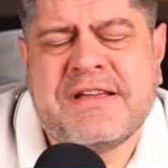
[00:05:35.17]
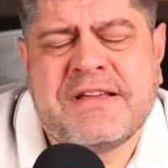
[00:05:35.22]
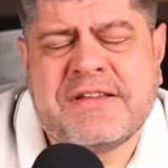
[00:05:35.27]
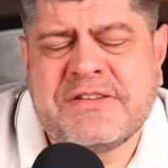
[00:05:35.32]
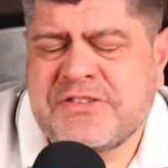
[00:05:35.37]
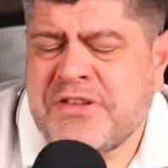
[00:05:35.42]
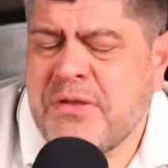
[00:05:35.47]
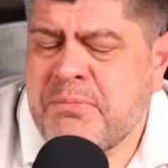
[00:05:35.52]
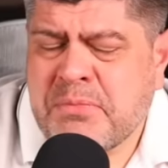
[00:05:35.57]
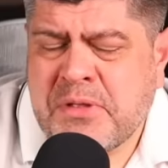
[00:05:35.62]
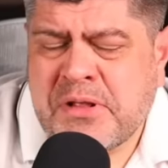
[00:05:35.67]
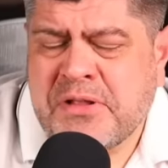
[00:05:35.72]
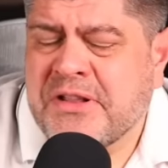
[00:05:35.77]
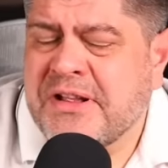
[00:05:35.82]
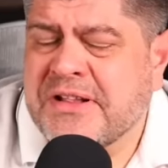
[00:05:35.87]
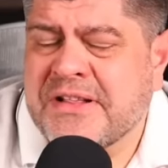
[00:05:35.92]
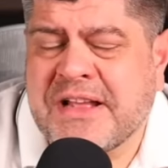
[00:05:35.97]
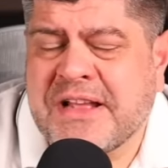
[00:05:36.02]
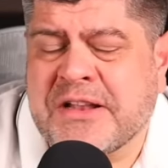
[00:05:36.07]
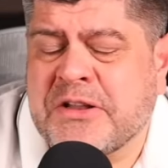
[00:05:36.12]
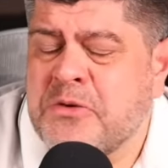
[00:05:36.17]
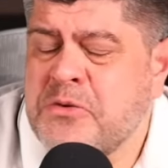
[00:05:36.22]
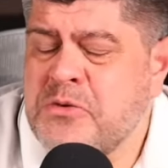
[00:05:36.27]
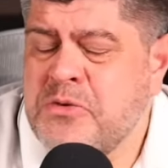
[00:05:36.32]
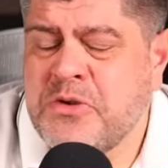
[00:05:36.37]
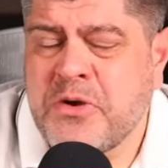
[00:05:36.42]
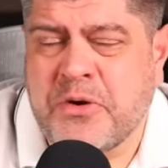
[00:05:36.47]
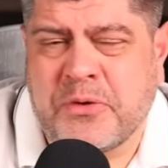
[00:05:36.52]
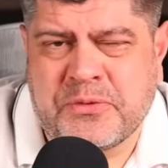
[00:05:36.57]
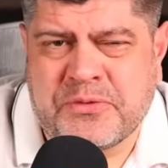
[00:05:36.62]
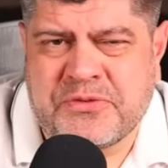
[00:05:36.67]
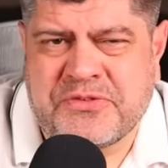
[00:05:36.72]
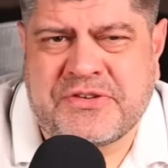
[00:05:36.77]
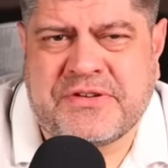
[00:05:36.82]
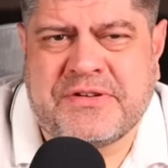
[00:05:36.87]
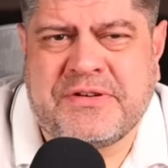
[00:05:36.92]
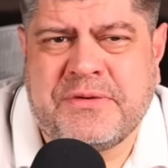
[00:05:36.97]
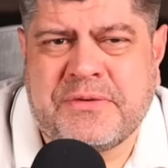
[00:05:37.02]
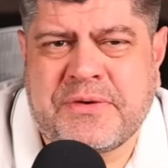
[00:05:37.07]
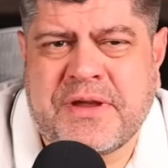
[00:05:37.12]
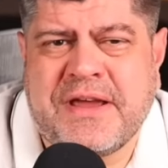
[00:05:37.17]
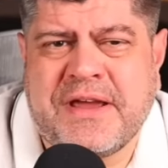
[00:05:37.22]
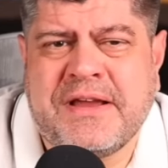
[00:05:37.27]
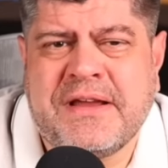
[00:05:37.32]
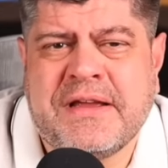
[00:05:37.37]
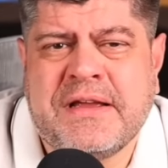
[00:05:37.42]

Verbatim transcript: Something like that. Who knows? Okay.